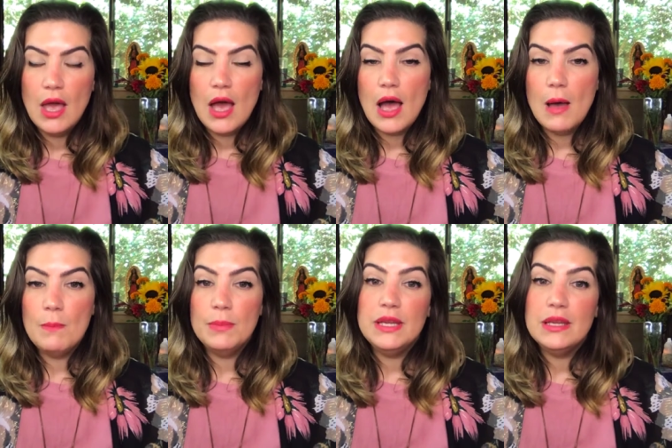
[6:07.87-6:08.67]
um,
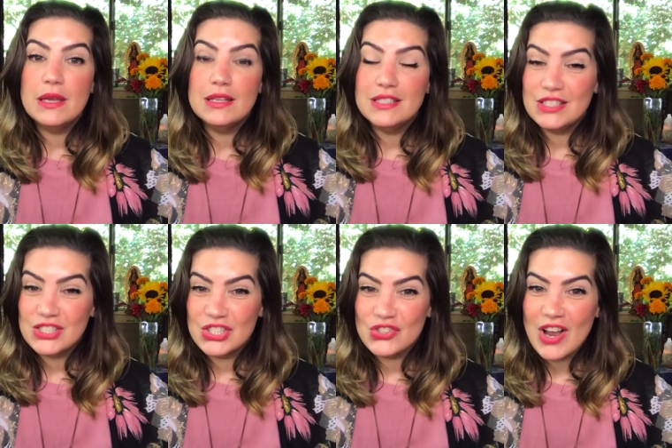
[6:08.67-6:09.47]
being a
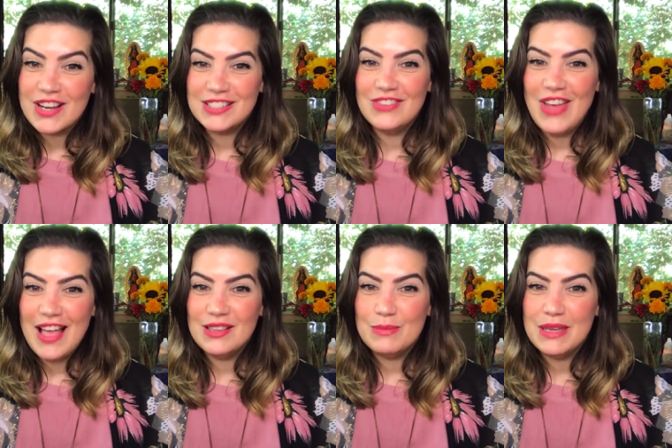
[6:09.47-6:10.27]
destructive
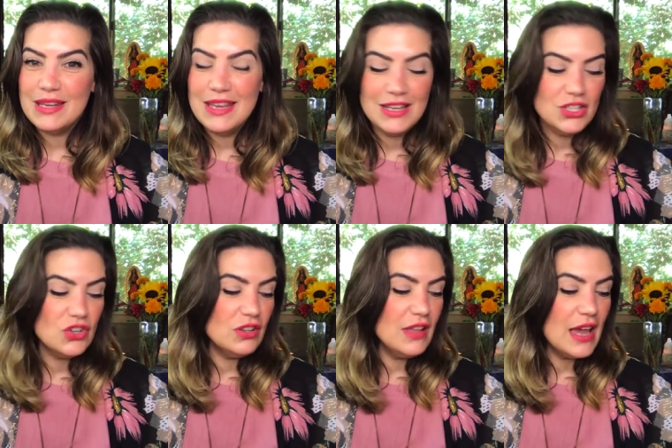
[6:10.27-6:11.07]
element in
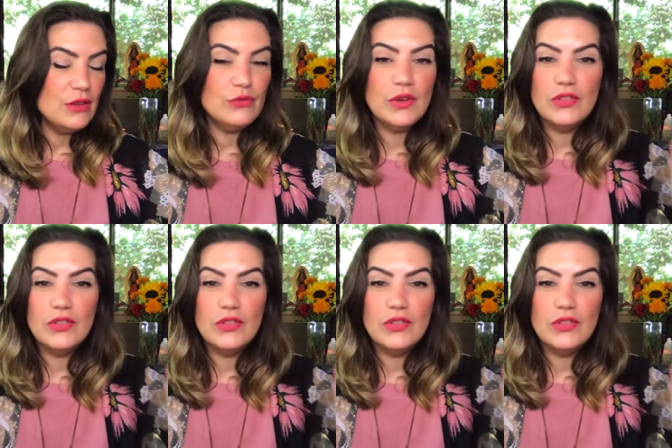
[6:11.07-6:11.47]
your life.